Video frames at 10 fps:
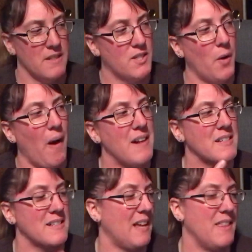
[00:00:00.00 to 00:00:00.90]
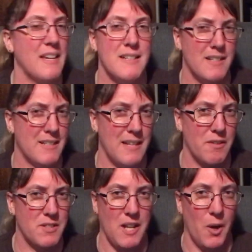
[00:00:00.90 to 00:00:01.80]
So I think it just
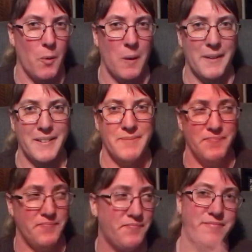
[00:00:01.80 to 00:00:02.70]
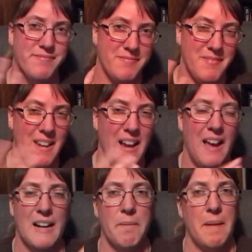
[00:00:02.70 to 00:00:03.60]
sounds kind of weird.
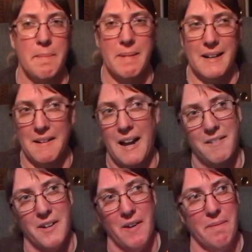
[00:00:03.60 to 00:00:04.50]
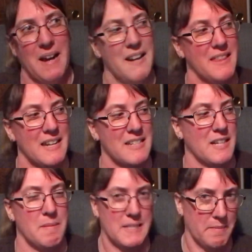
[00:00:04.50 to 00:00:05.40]
And it might be, I don't know, I'm kind of thinking it's
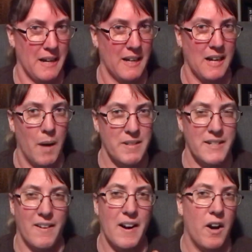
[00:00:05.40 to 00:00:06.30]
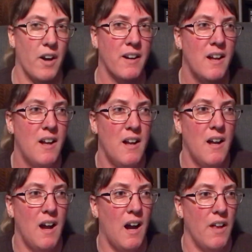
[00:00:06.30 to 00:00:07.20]
going to be some kind of commentary
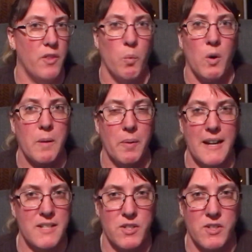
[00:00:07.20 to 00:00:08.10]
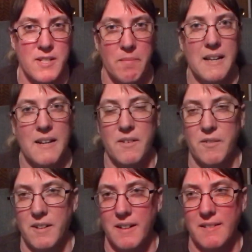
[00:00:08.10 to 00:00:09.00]
on the workplace or something,
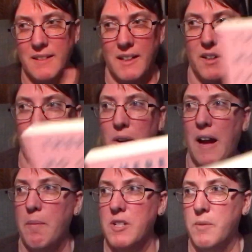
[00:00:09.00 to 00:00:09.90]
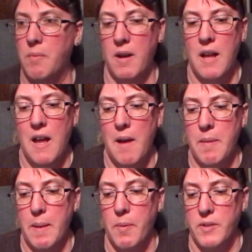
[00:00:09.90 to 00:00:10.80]
or, you know, how much
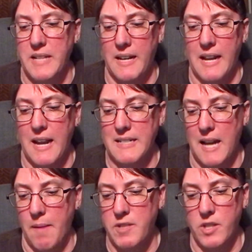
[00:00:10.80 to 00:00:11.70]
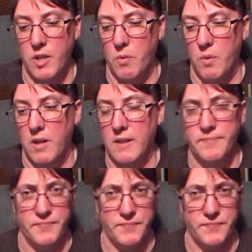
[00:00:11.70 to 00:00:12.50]
people dedicate time to their work